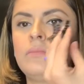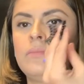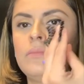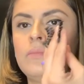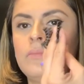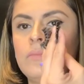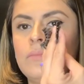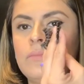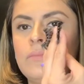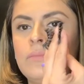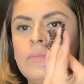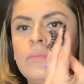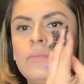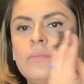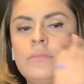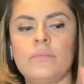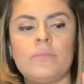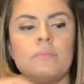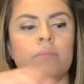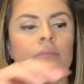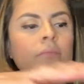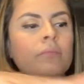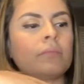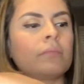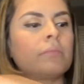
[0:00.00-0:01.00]
It's not even a
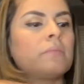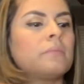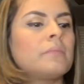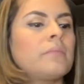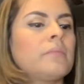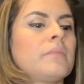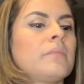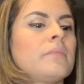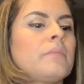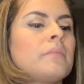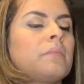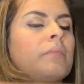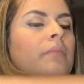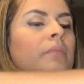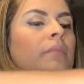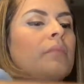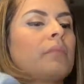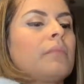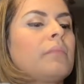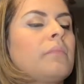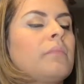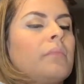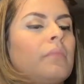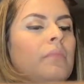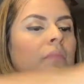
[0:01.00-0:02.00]
word.
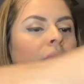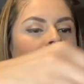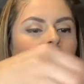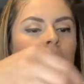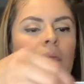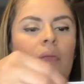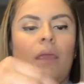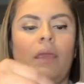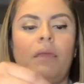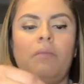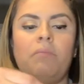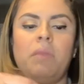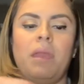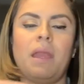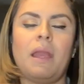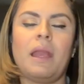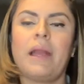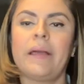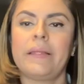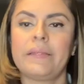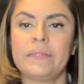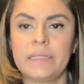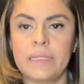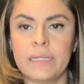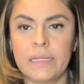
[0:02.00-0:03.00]
But the
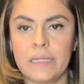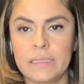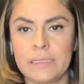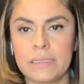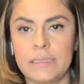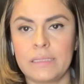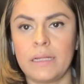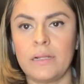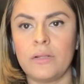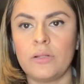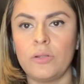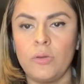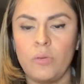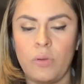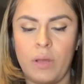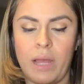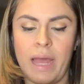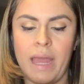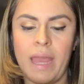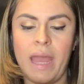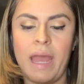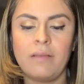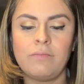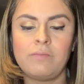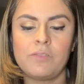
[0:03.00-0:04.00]
duo glue. I
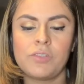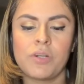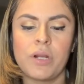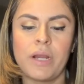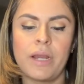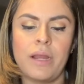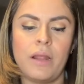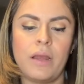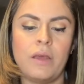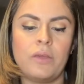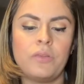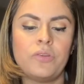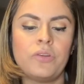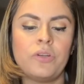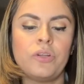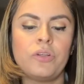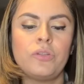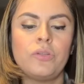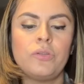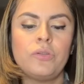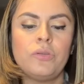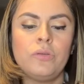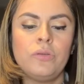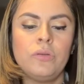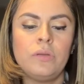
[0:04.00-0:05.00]
mean, it's a classic,
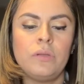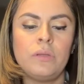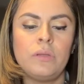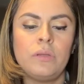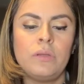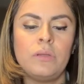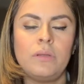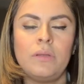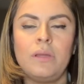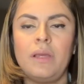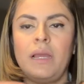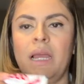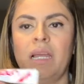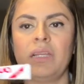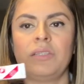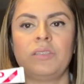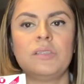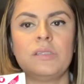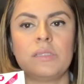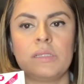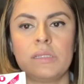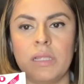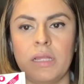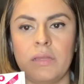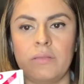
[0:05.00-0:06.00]
guys. If you wear
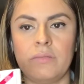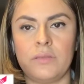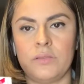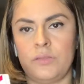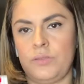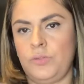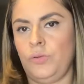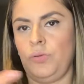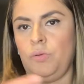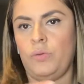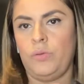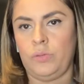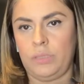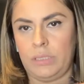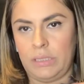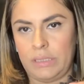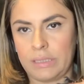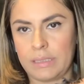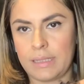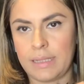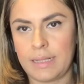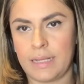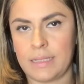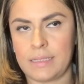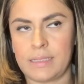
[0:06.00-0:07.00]
falsies, you probably
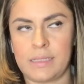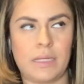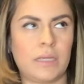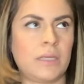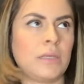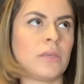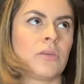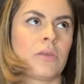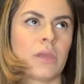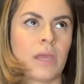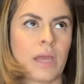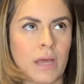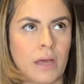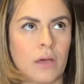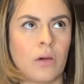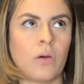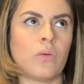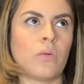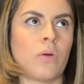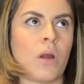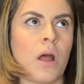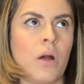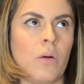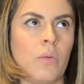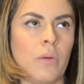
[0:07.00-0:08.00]
have worn
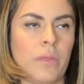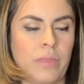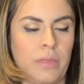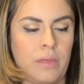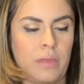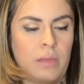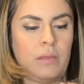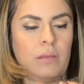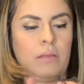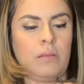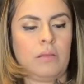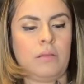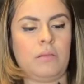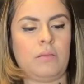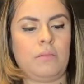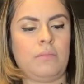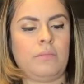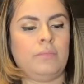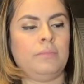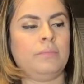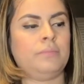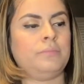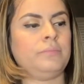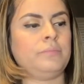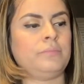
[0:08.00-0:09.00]
duo glue
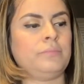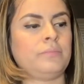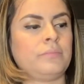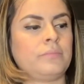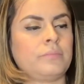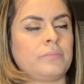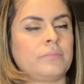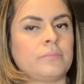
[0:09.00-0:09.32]
before.